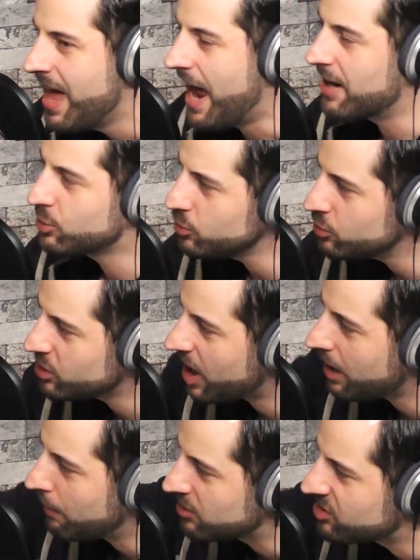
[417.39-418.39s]
And as soon as you
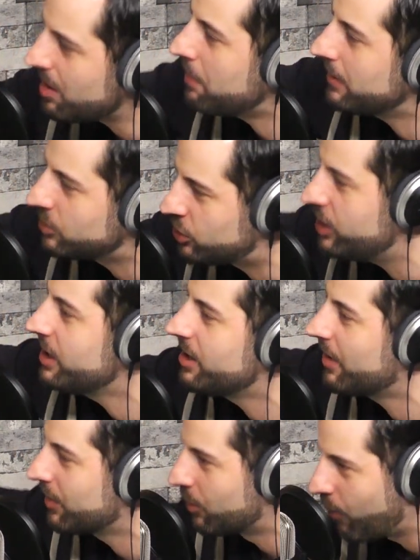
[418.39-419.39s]
talk about somebody
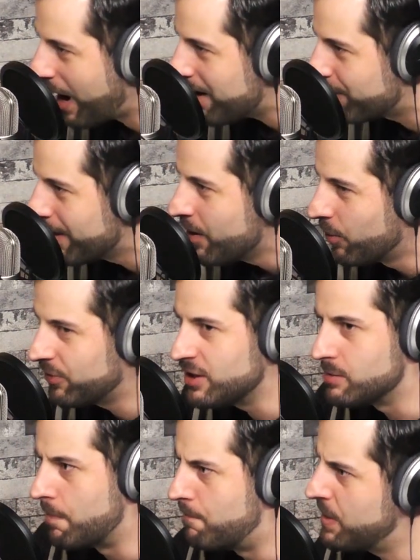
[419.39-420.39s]
cheating on their wife with
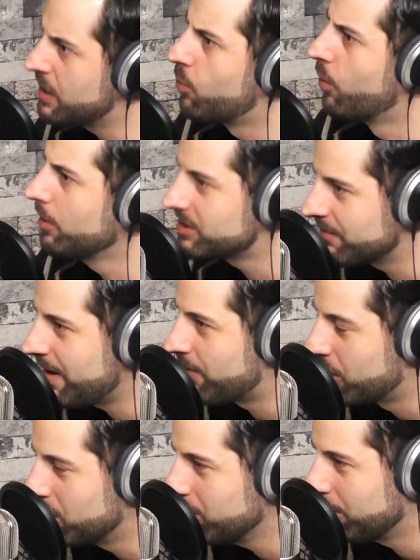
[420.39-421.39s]
these big words I've
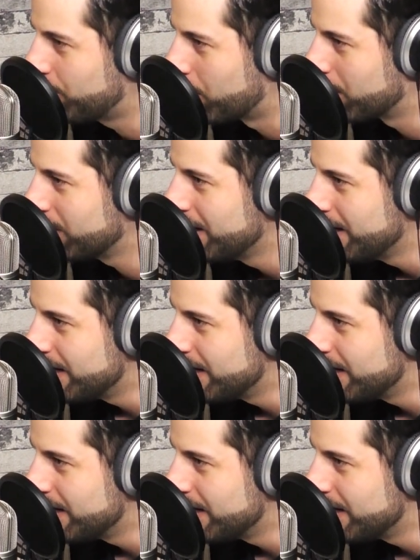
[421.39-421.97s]
never heard before,